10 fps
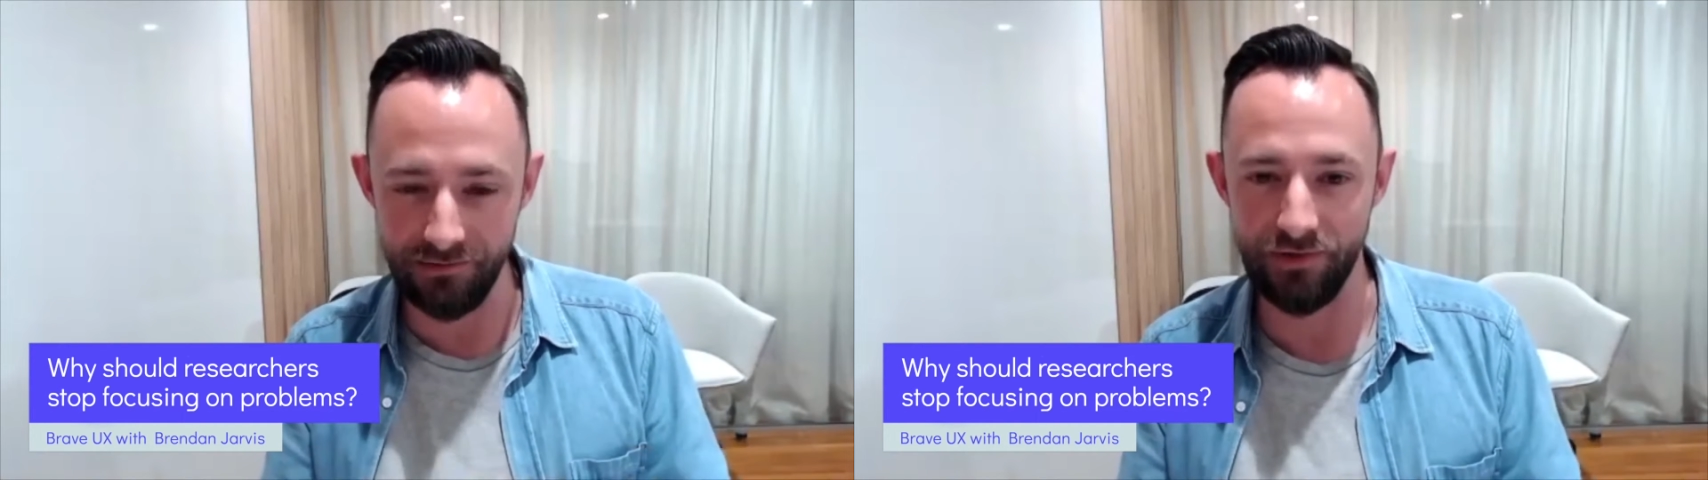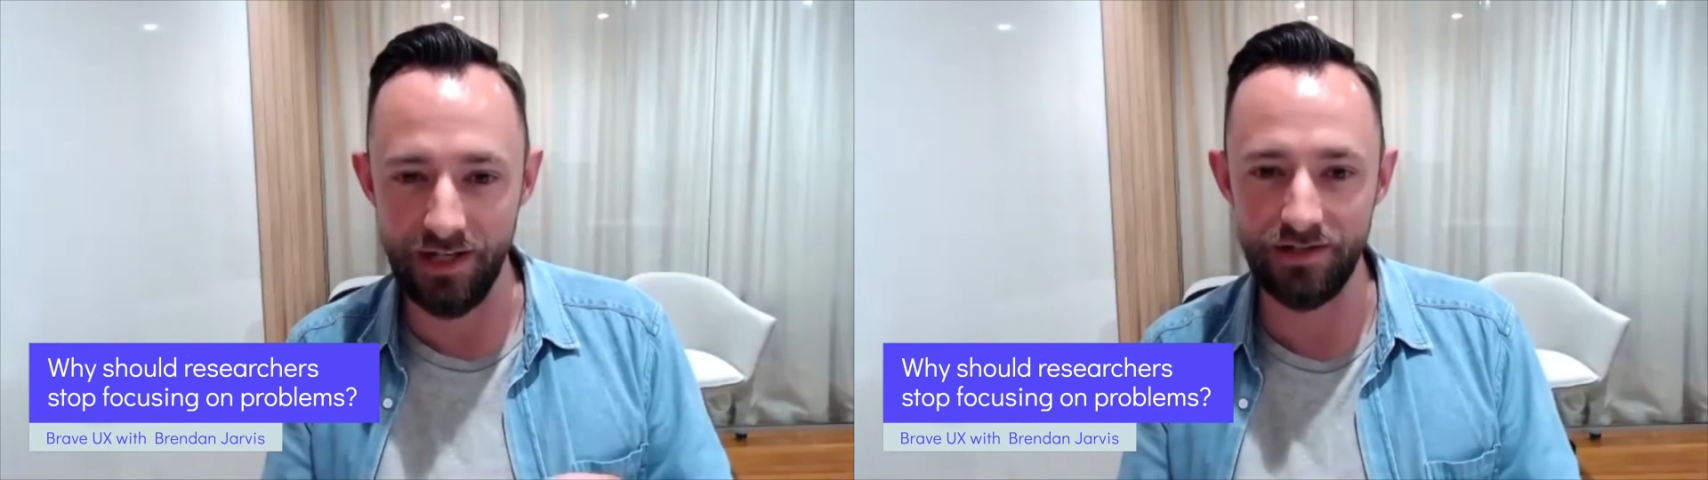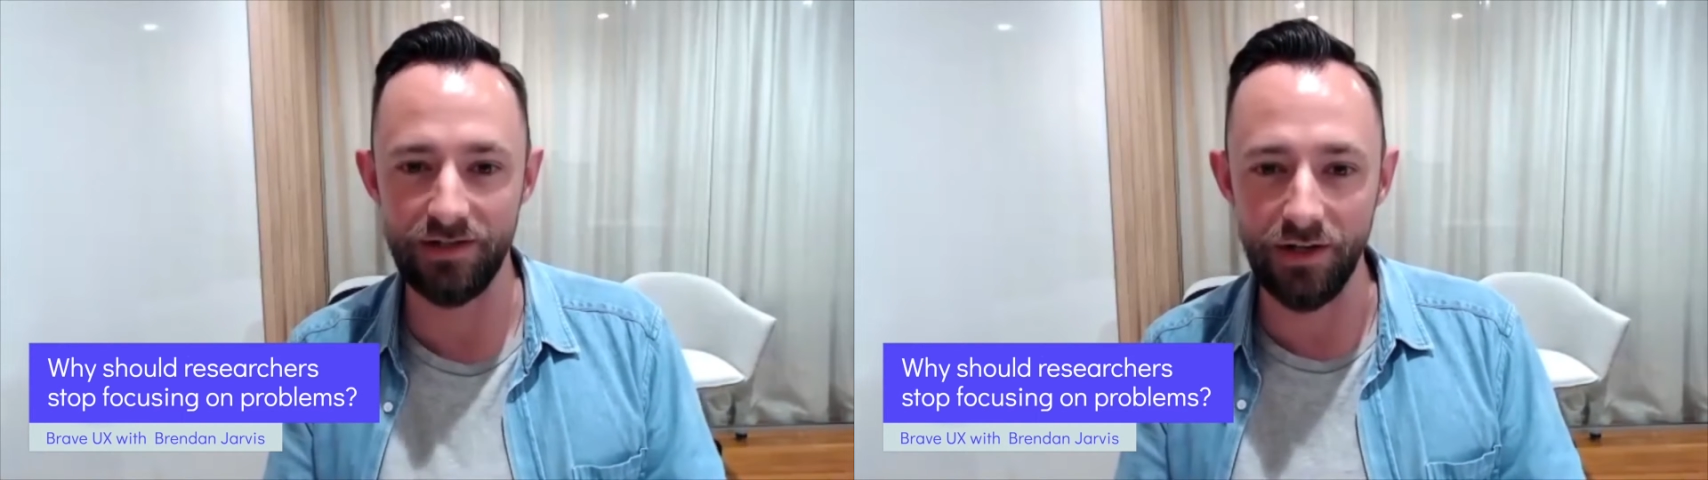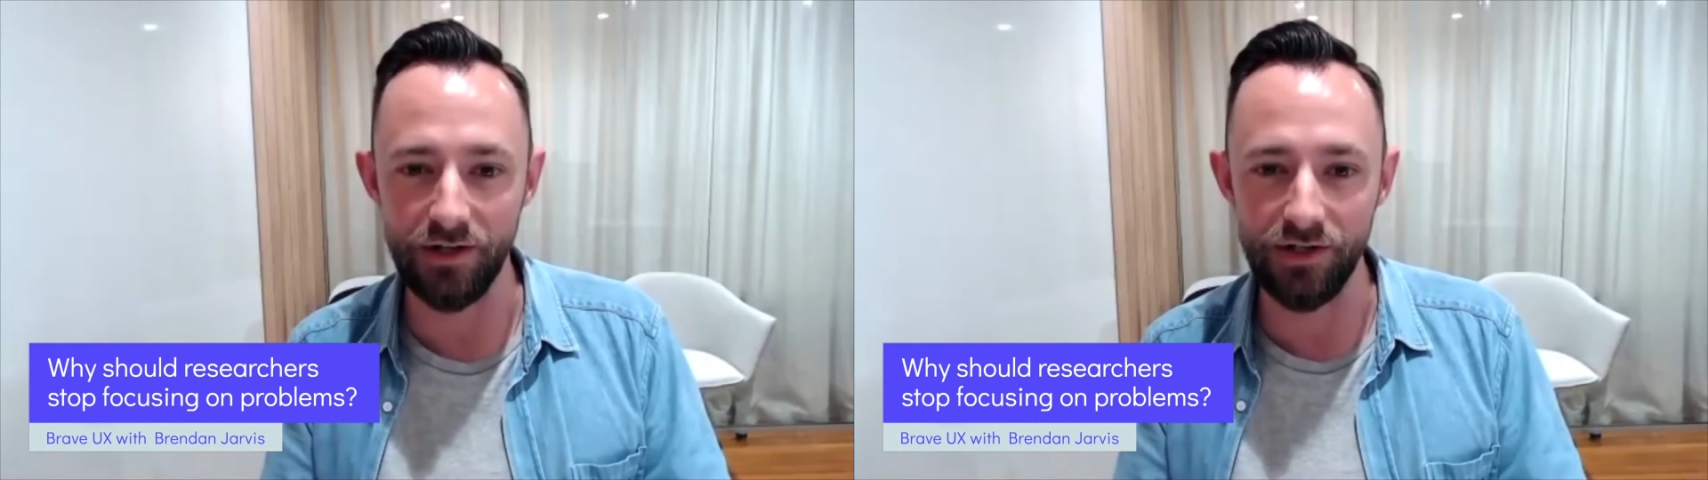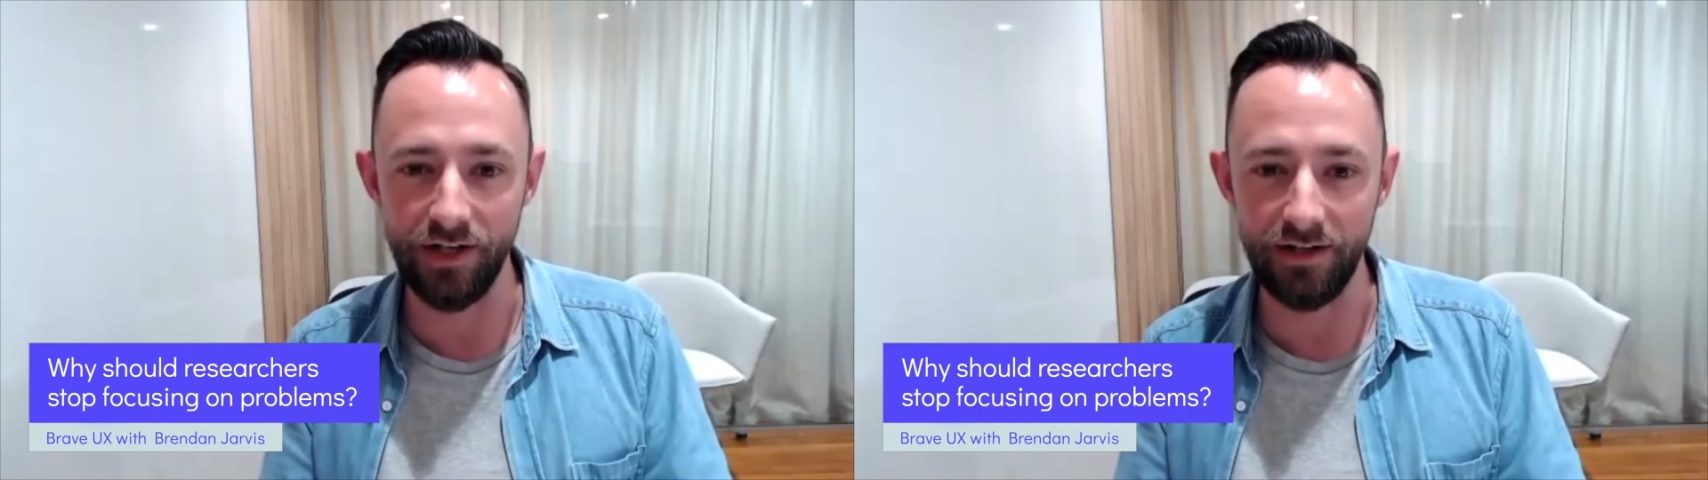the
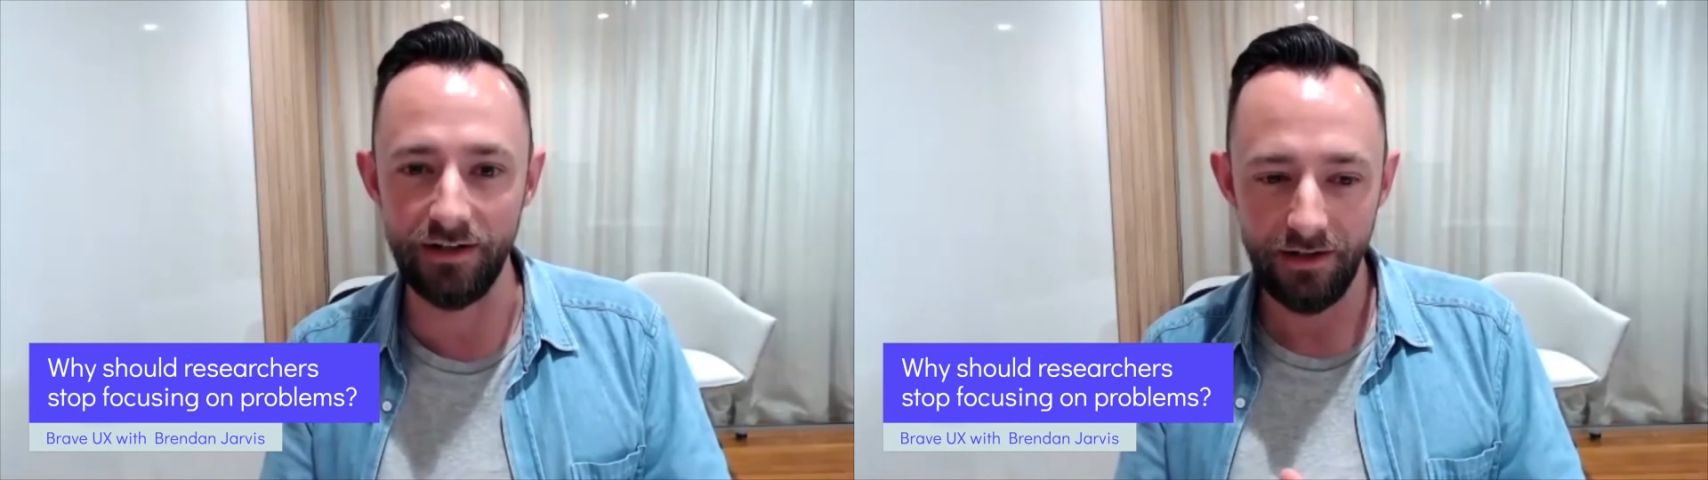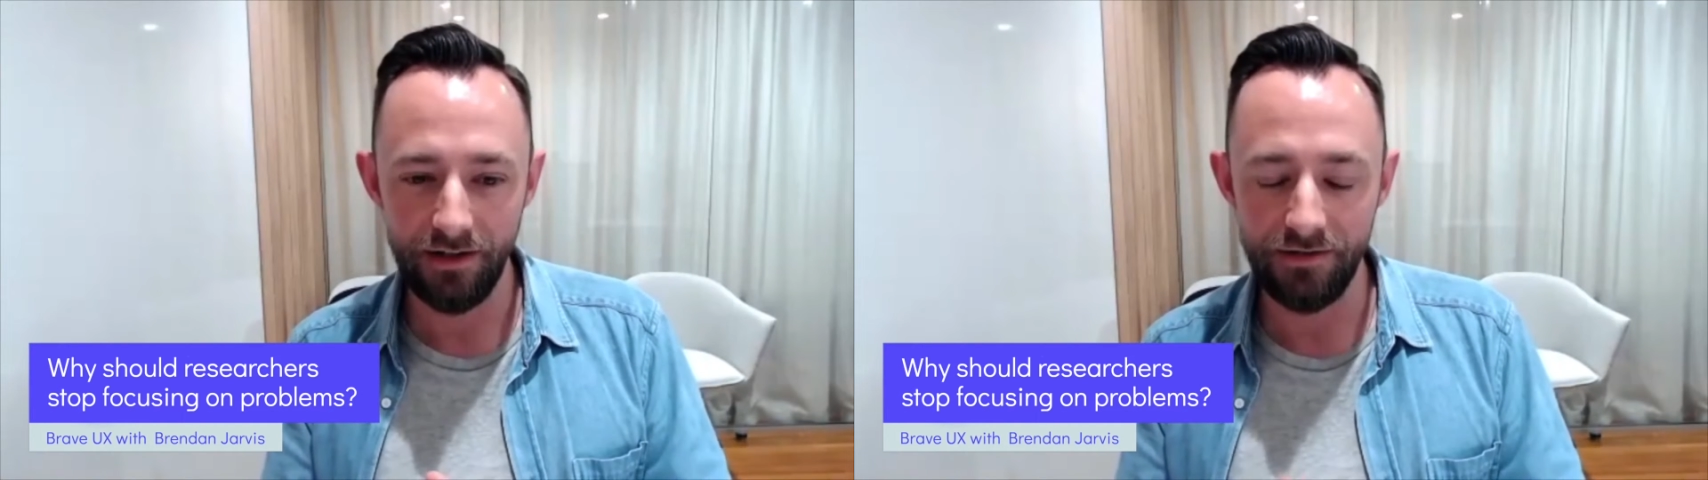researcher,